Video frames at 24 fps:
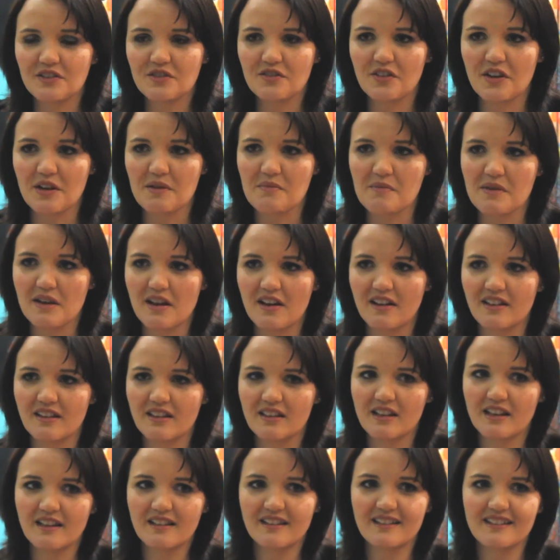of him and I
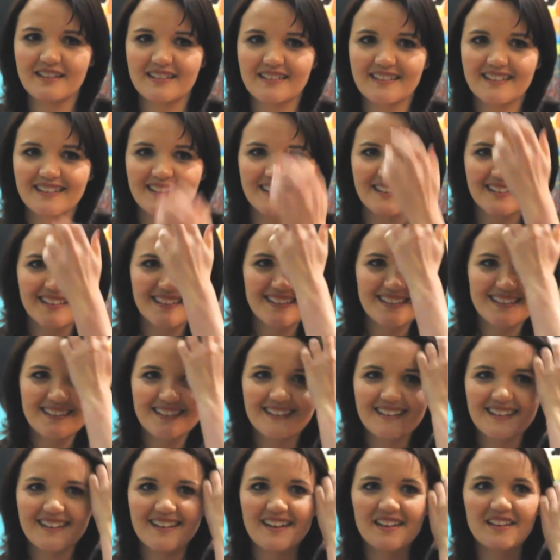think,
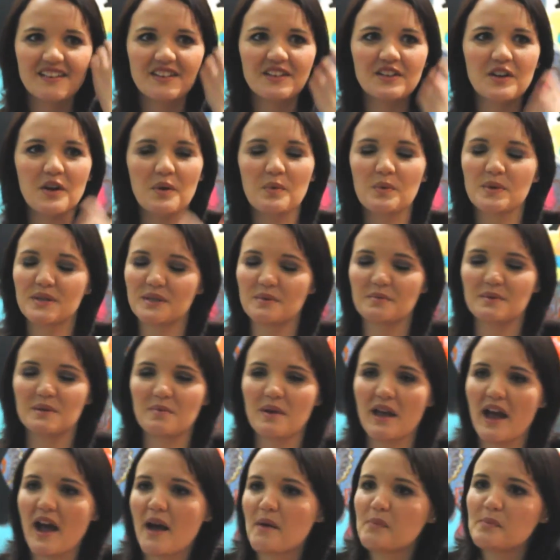you know, I want him to
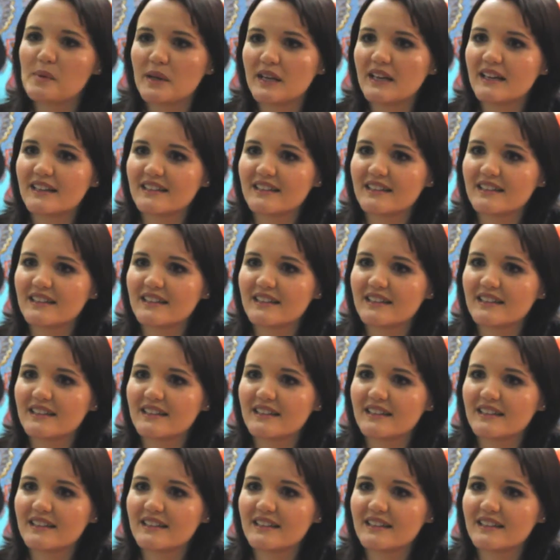be happy